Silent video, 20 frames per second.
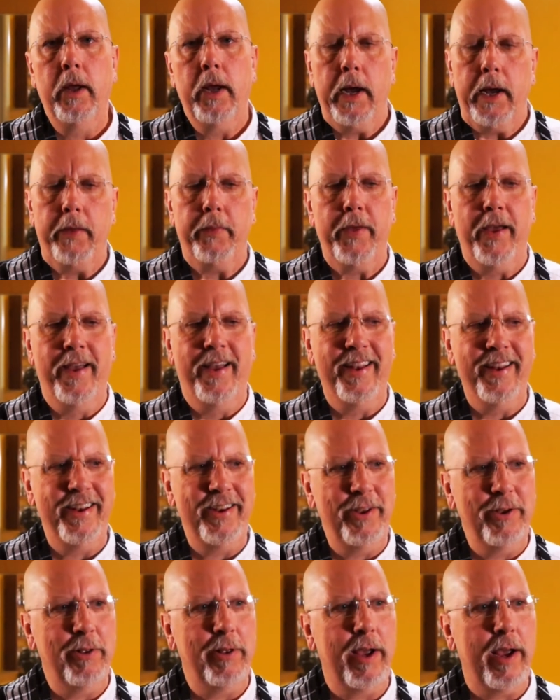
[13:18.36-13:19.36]
And then
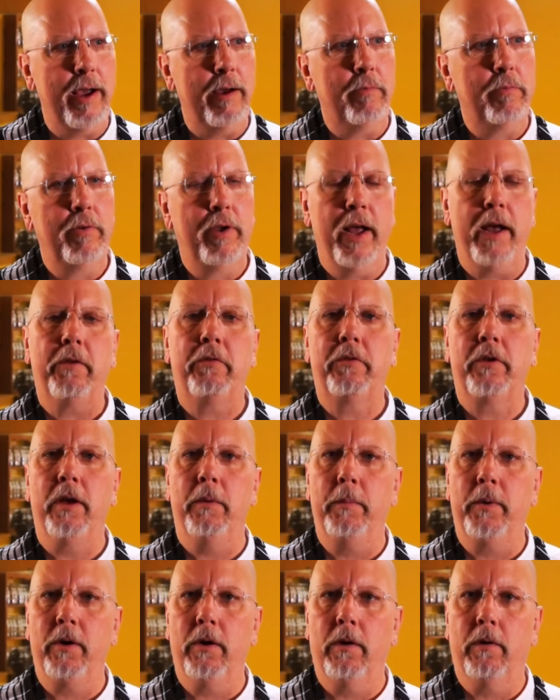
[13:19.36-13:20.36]
you'll have guests
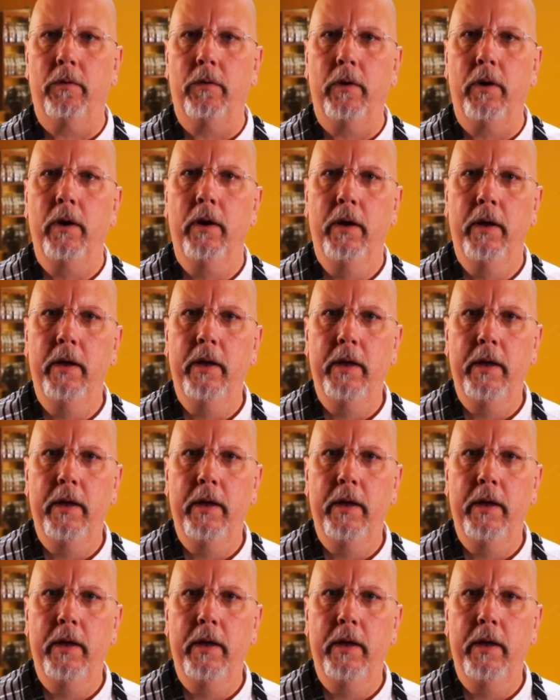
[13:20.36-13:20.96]
coming over